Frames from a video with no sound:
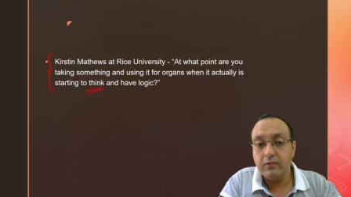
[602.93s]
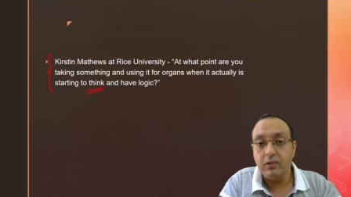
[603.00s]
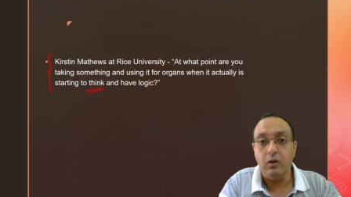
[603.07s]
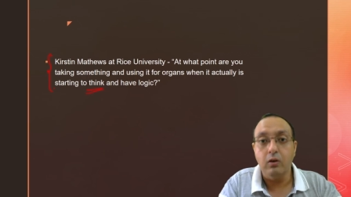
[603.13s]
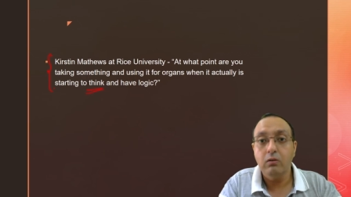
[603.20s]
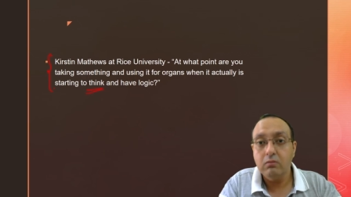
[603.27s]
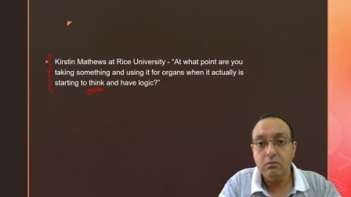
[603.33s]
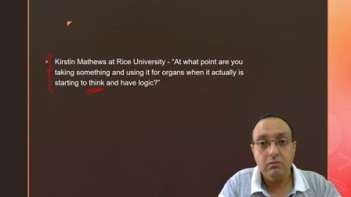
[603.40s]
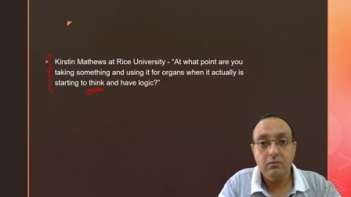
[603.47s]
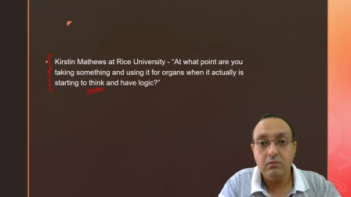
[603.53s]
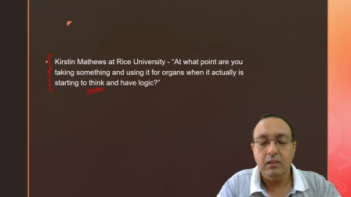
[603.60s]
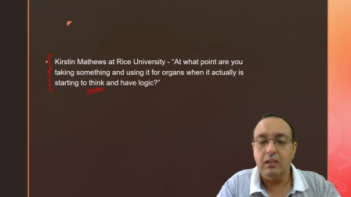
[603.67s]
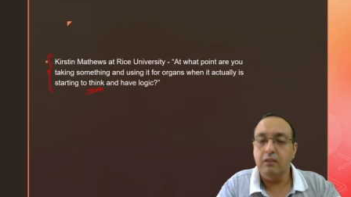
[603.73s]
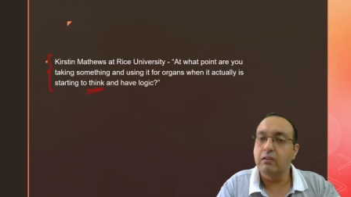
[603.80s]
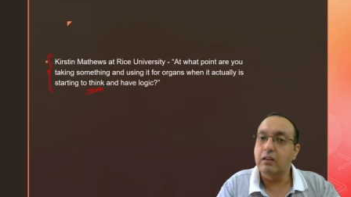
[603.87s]
you know,
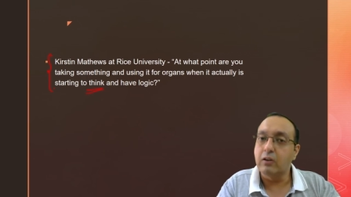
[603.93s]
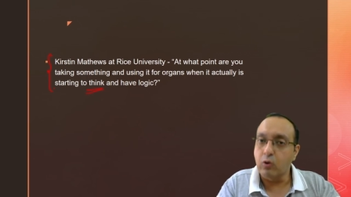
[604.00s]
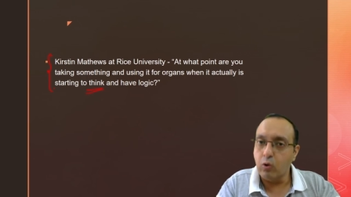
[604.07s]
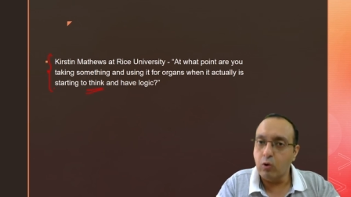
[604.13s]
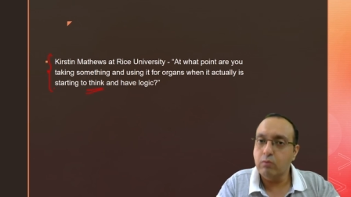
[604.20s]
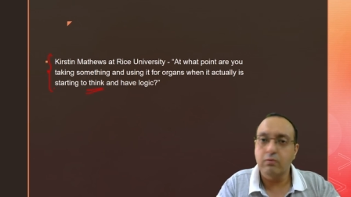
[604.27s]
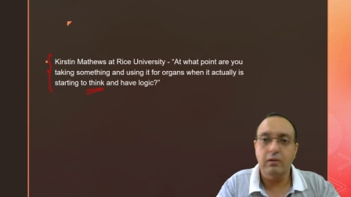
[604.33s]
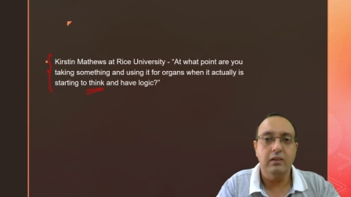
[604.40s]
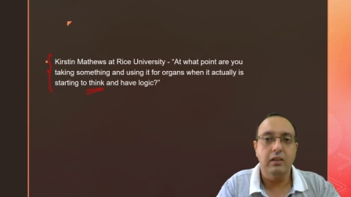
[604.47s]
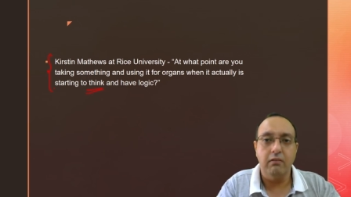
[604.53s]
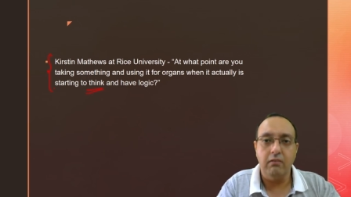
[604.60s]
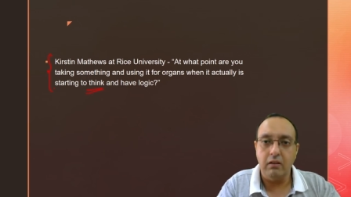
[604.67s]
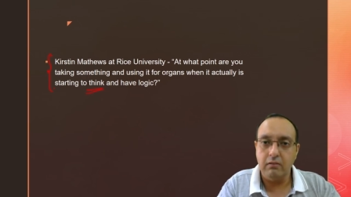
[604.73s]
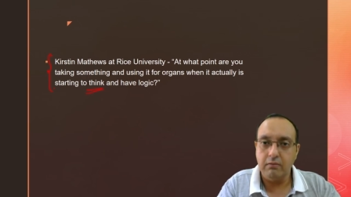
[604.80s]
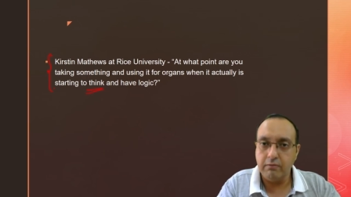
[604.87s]
they will grow and they
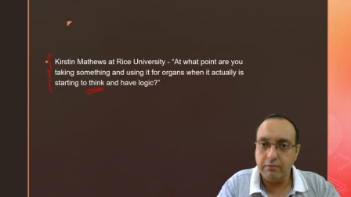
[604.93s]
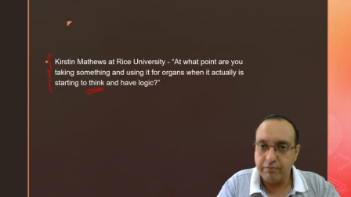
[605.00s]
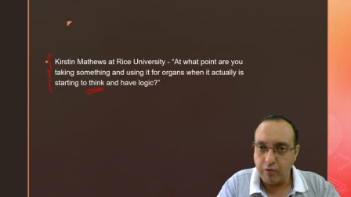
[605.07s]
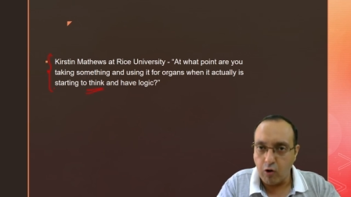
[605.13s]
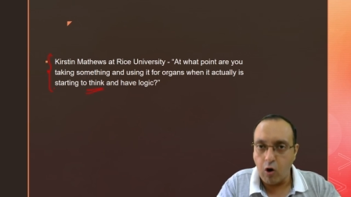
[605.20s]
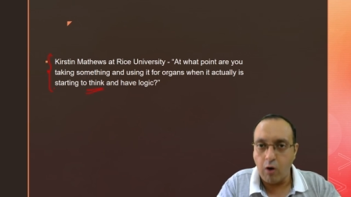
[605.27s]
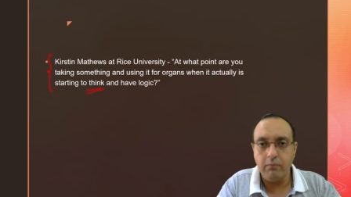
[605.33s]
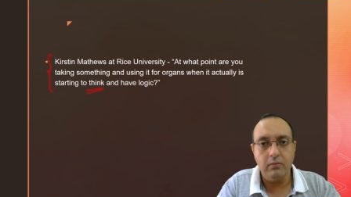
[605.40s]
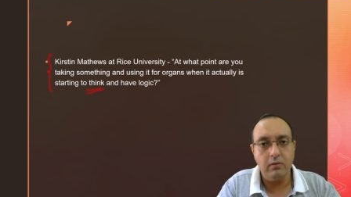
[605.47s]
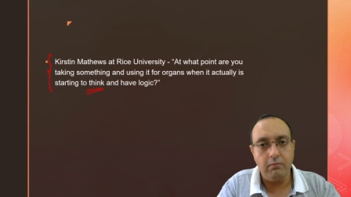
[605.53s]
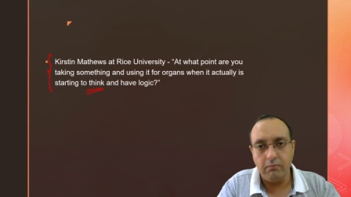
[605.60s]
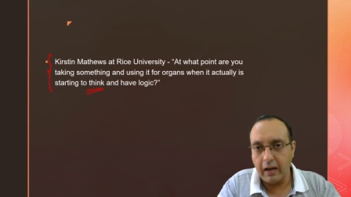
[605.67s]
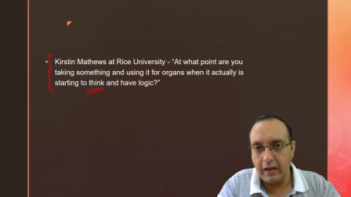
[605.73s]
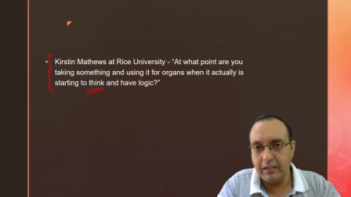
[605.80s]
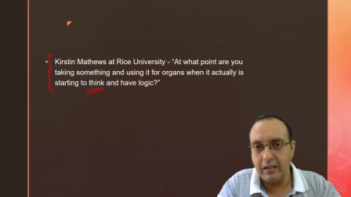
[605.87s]
will
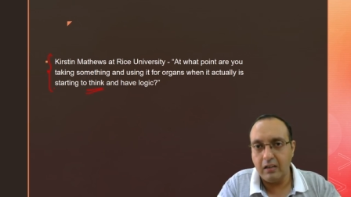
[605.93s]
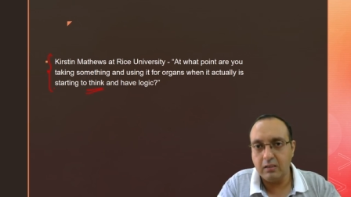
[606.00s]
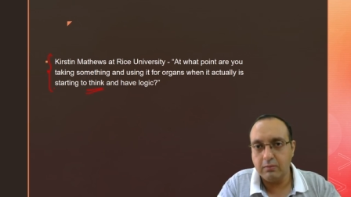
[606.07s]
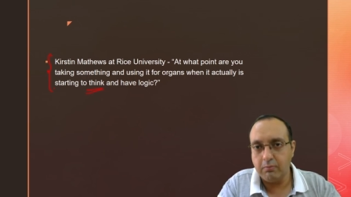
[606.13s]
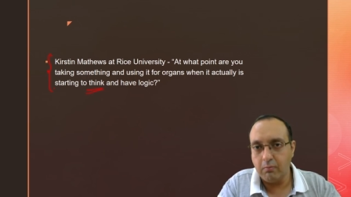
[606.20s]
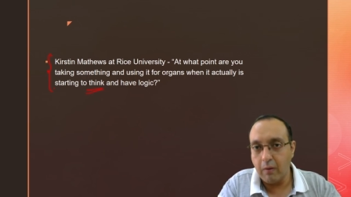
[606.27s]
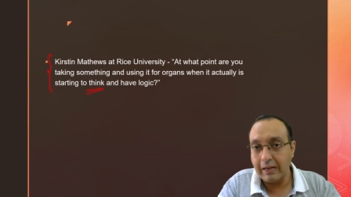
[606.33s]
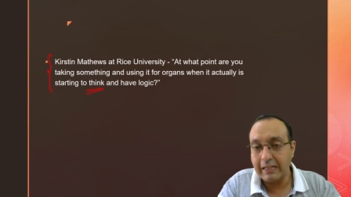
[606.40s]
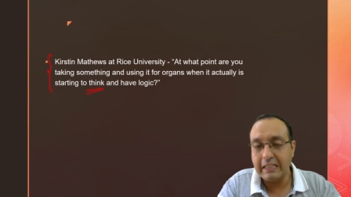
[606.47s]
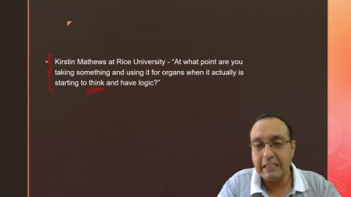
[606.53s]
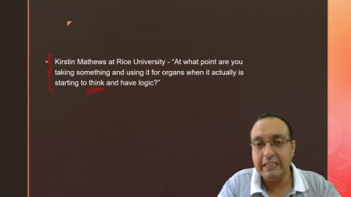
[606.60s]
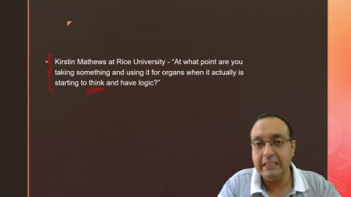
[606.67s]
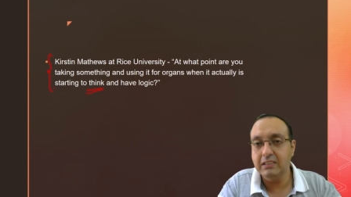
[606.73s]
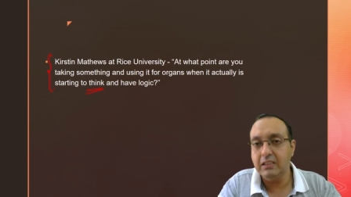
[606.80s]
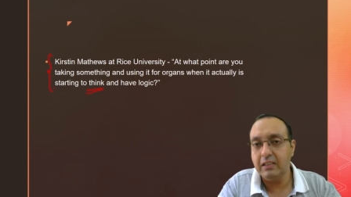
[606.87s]
form adult
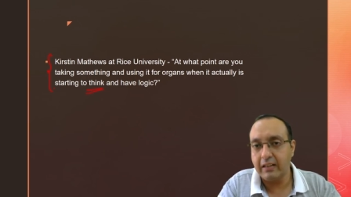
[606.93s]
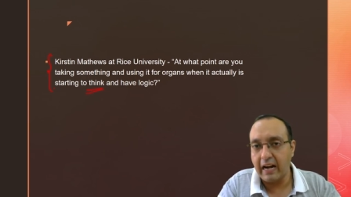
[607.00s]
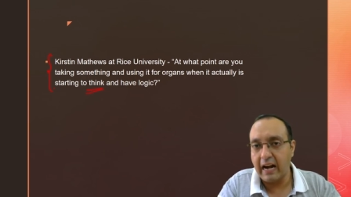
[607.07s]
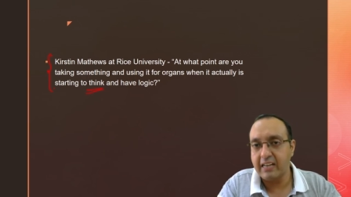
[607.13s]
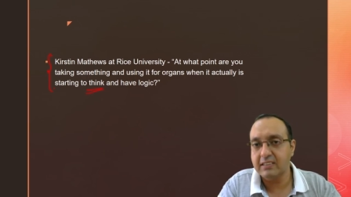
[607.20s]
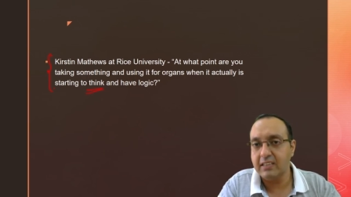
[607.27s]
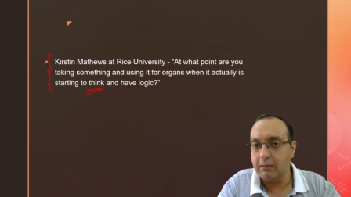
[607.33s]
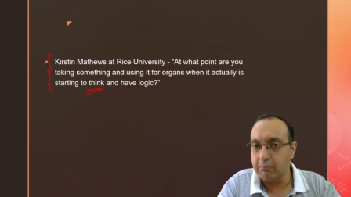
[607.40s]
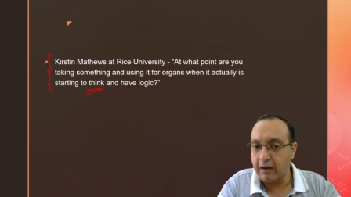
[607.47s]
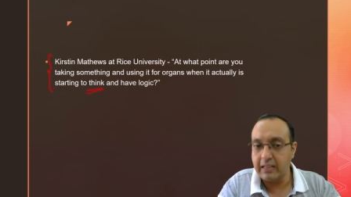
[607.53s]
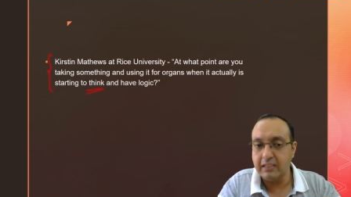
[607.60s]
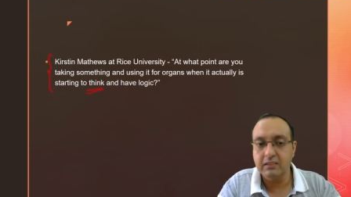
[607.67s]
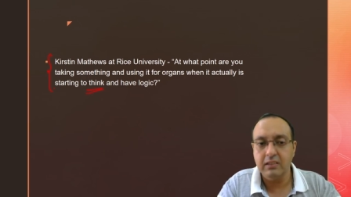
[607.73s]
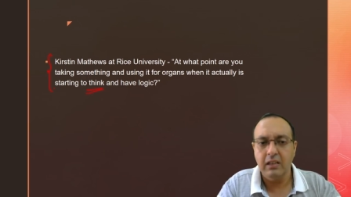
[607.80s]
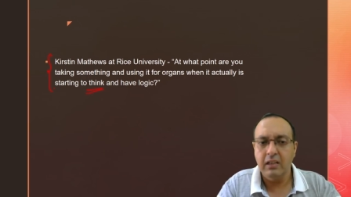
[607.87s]
monkeys, rats and
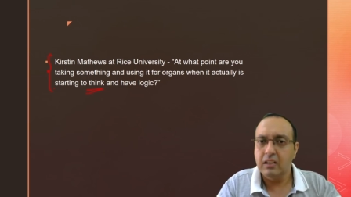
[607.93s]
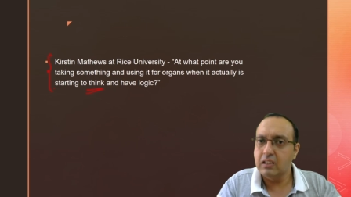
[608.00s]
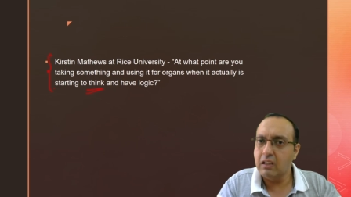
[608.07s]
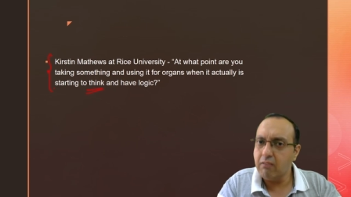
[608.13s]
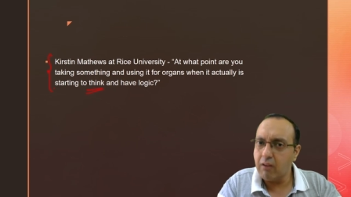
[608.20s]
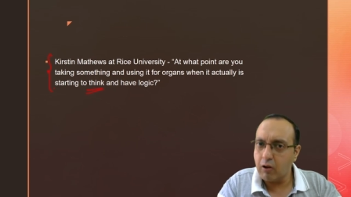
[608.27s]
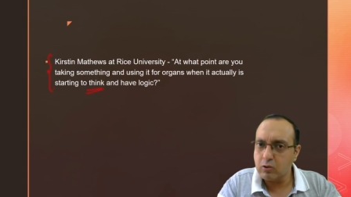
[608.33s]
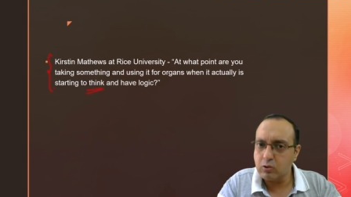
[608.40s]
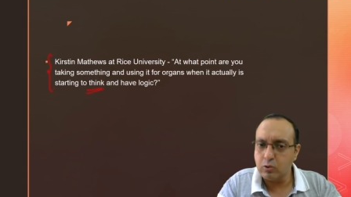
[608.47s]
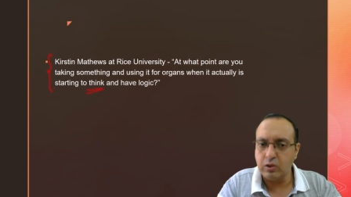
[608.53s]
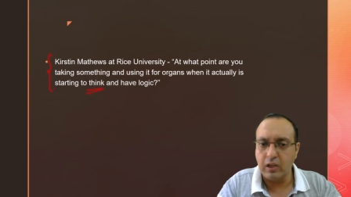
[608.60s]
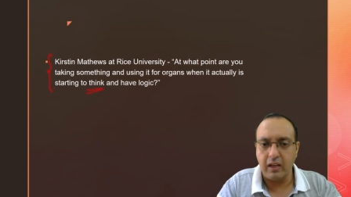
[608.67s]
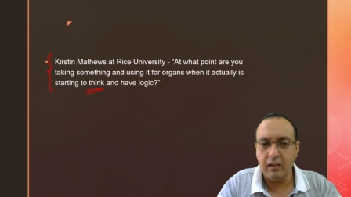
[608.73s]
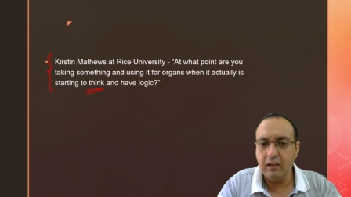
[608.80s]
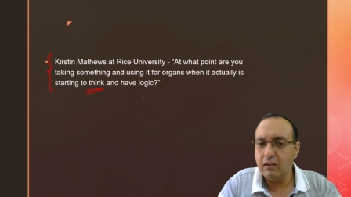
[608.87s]
mice. They will also
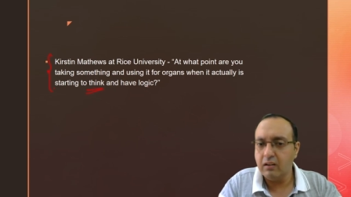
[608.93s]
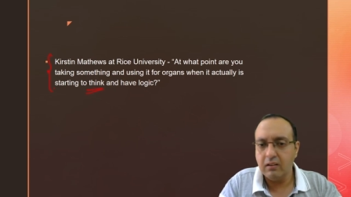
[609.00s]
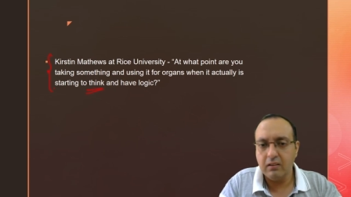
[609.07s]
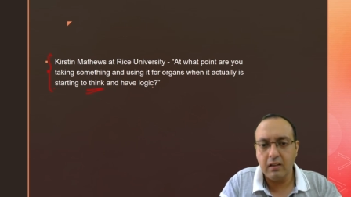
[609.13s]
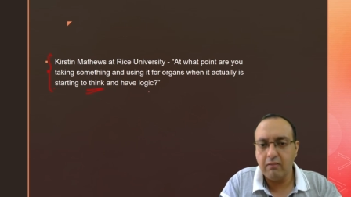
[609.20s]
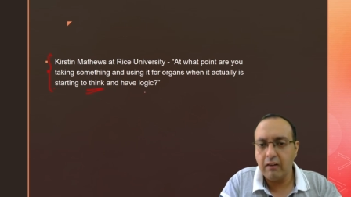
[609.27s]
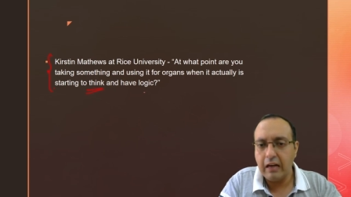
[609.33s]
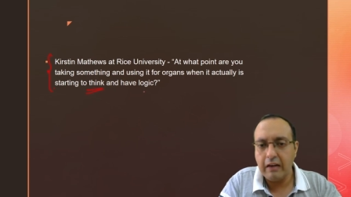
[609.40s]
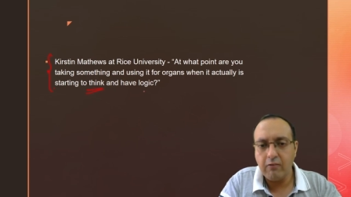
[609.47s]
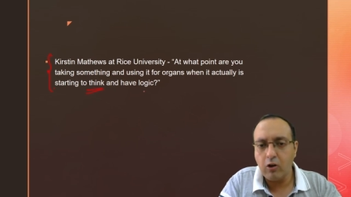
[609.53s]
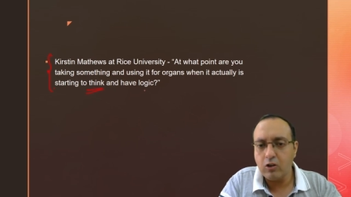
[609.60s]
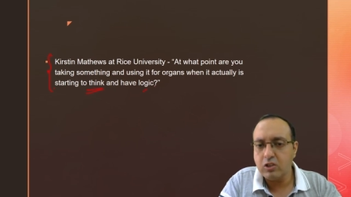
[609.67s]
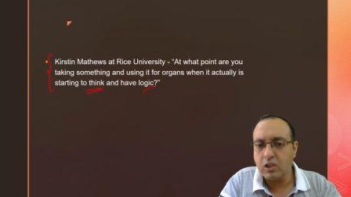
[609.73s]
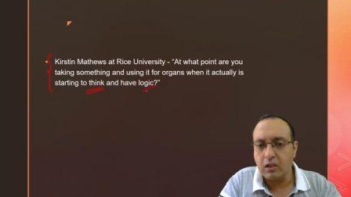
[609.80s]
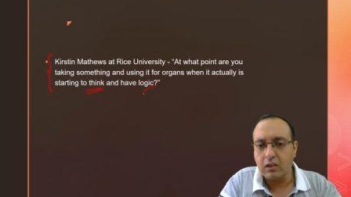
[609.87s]
think, they will have
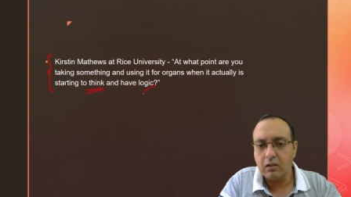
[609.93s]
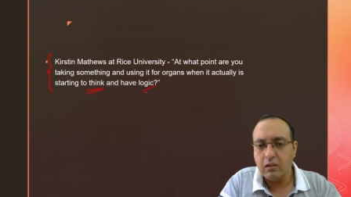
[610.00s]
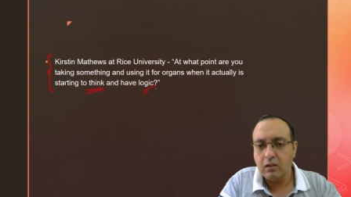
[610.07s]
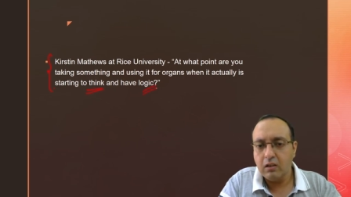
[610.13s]
logic.